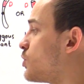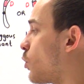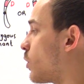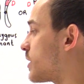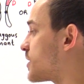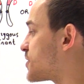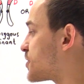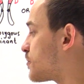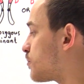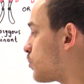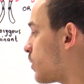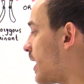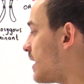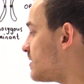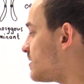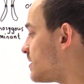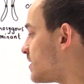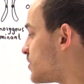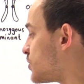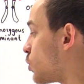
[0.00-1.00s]
or
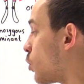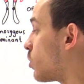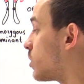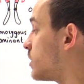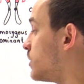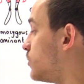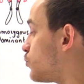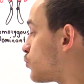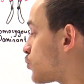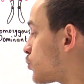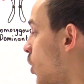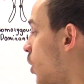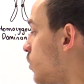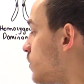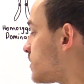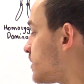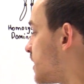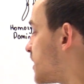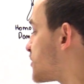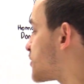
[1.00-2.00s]
expresses or
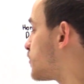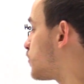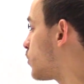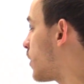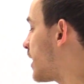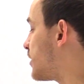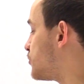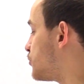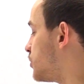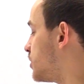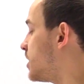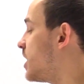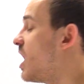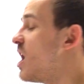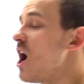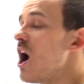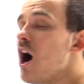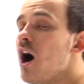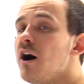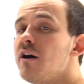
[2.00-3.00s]
controls the expression
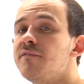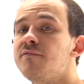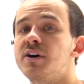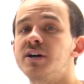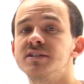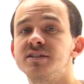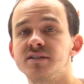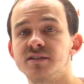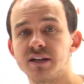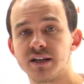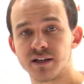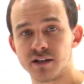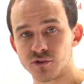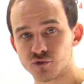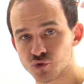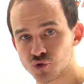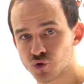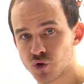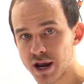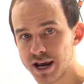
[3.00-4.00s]
of a single
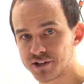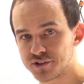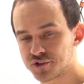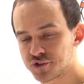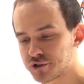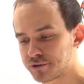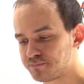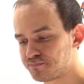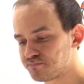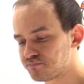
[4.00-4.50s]
trait.